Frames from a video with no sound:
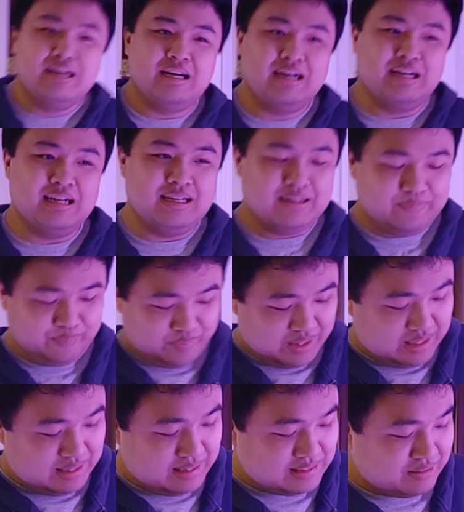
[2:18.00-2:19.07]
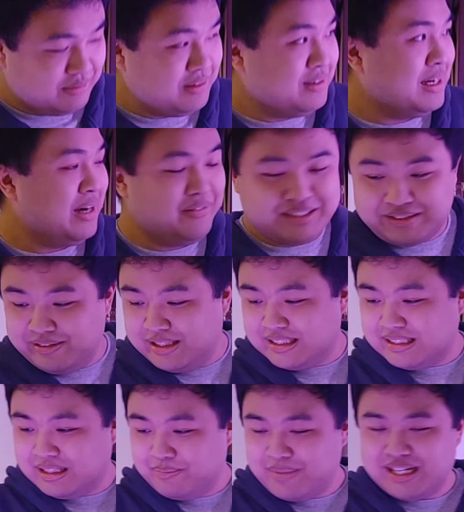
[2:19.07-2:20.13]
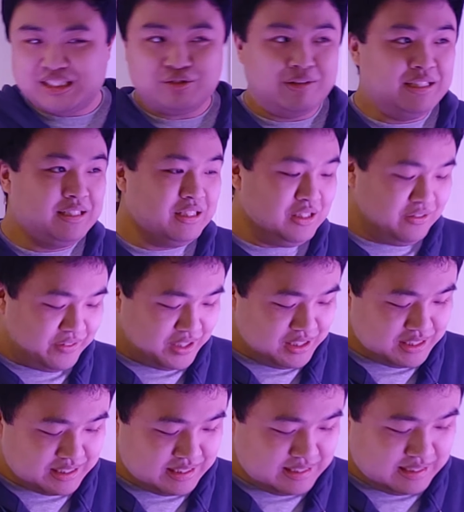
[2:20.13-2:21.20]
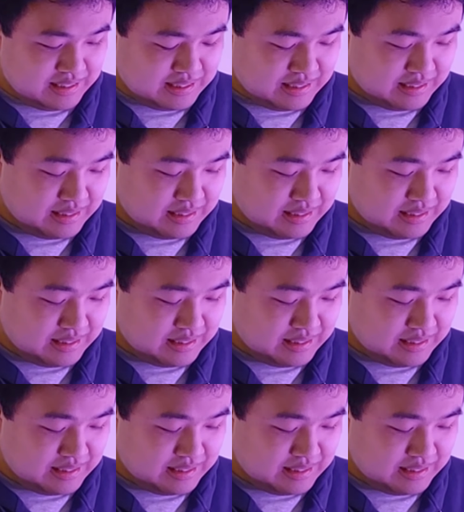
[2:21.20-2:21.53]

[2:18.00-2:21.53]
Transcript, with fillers: Uh, uh, so we, obviously this is the Mace Windu version.